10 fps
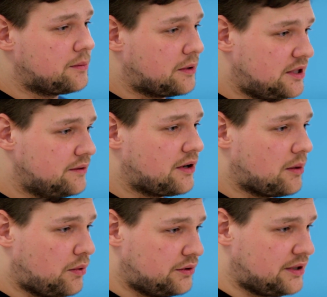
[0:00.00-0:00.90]
only with
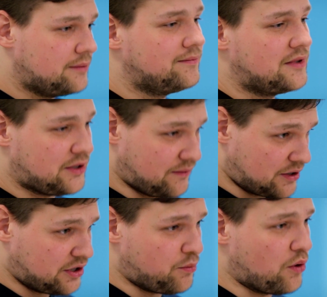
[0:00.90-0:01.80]
your help and after
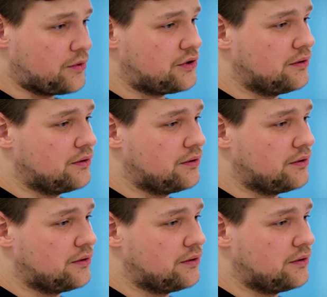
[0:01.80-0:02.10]
intense